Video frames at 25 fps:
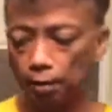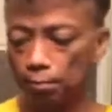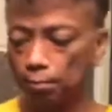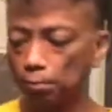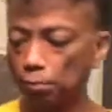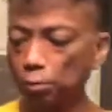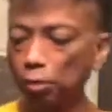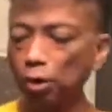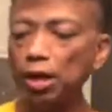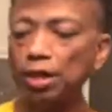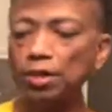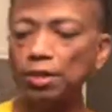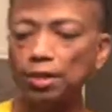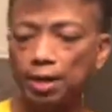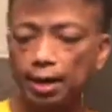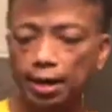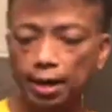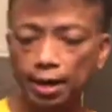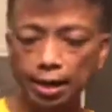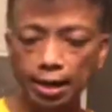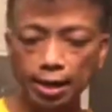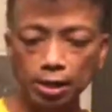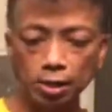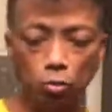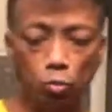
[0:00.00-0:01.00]

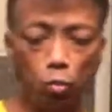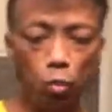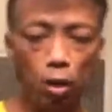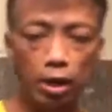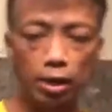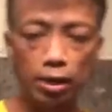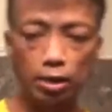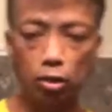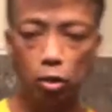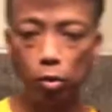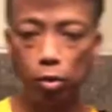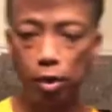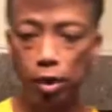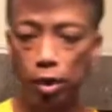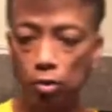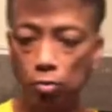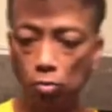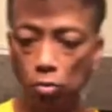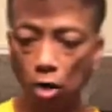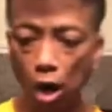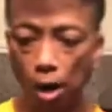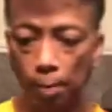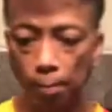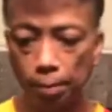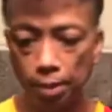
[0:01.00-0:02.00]
breathing is what Tony
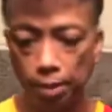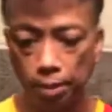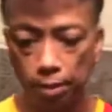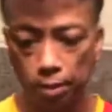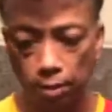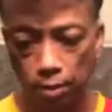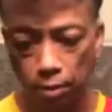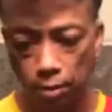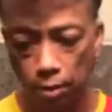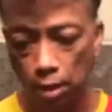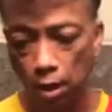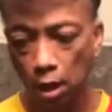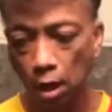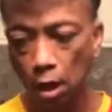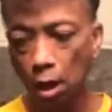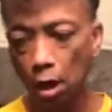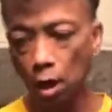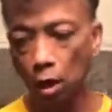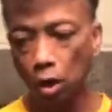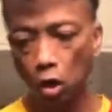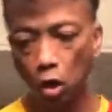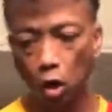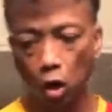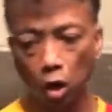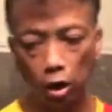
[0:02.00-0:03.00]
Robbins
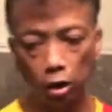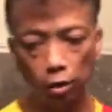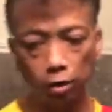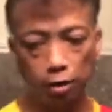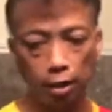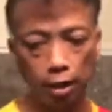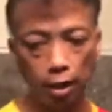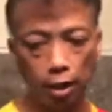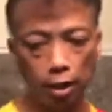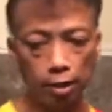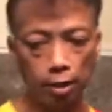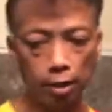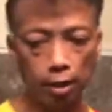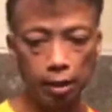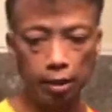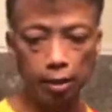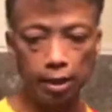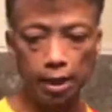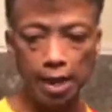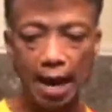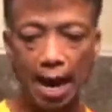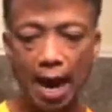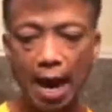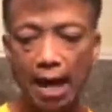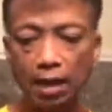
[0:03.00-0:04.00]
called
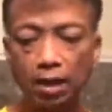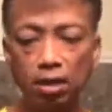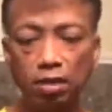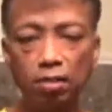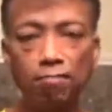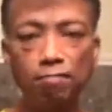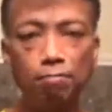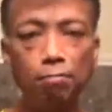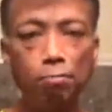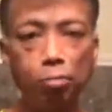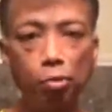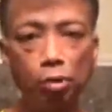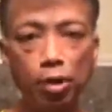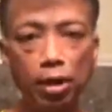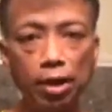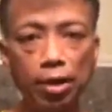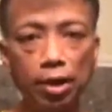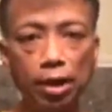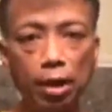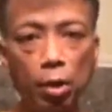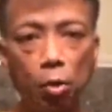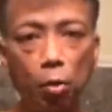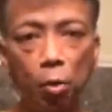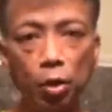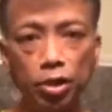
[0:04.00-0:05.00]
the active
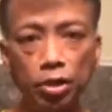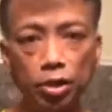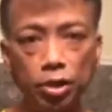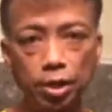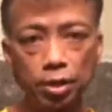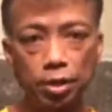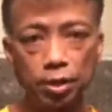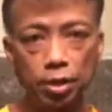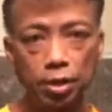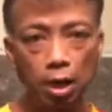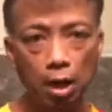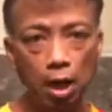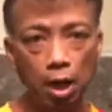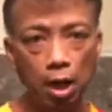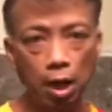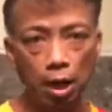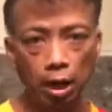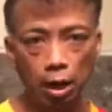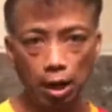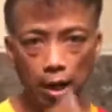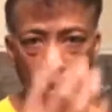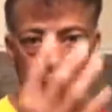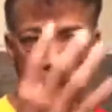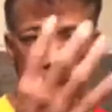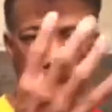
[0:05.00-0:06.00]
breathing, which is,
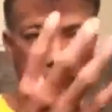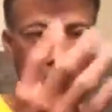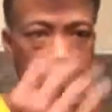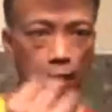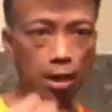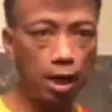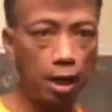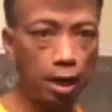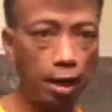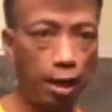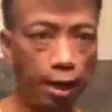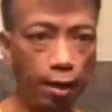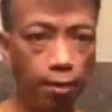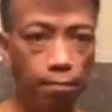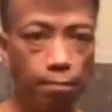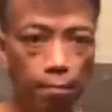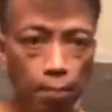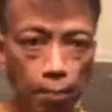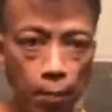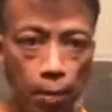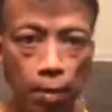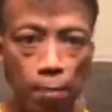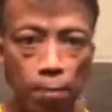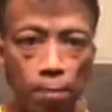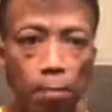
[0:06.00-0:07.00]
it's like
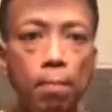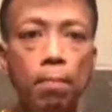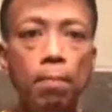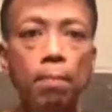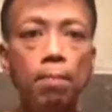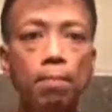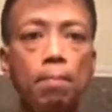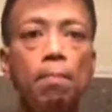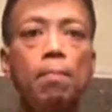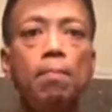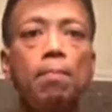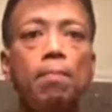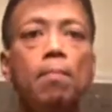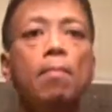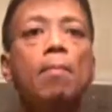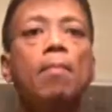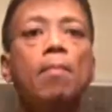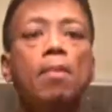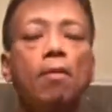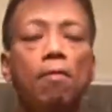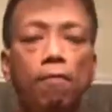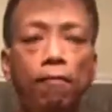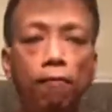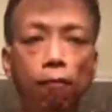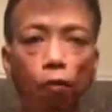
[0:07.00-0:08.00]

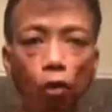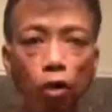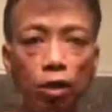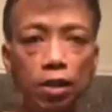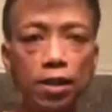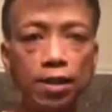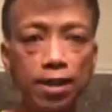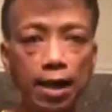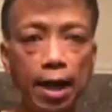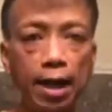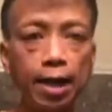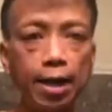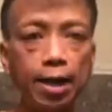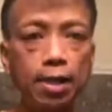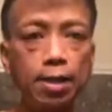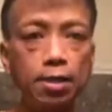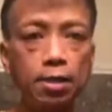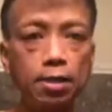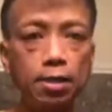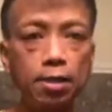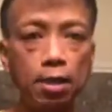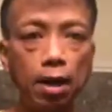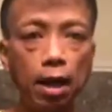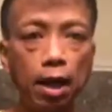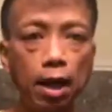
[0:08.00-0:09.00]
4
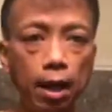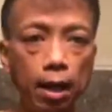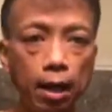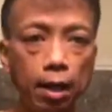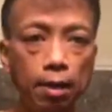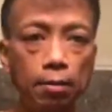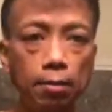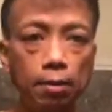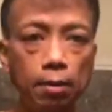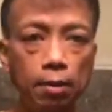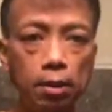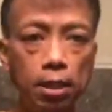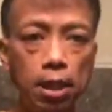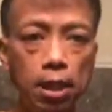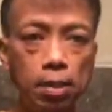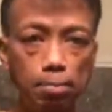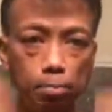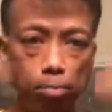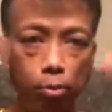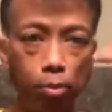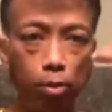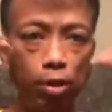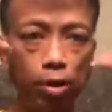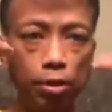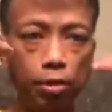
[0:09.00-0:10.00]
seconds deep
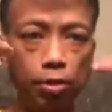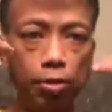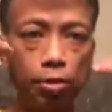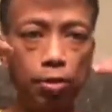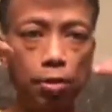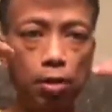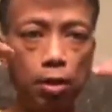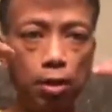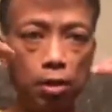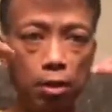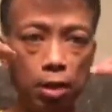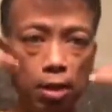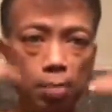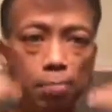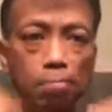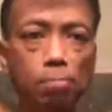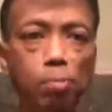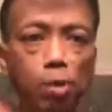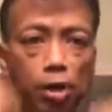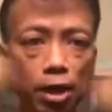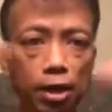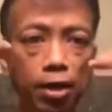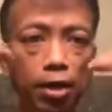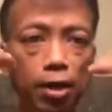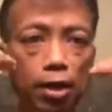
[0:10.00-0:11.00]

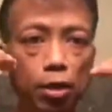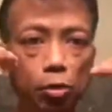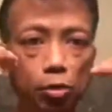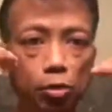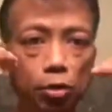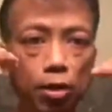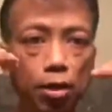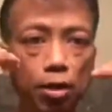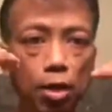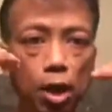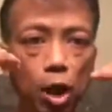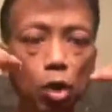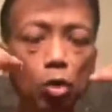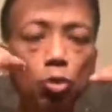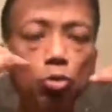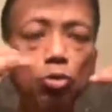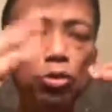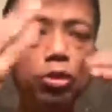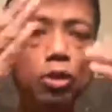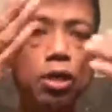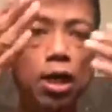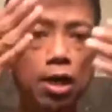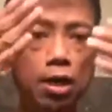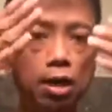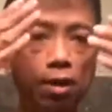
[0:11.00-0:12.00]
breathing through the nose, and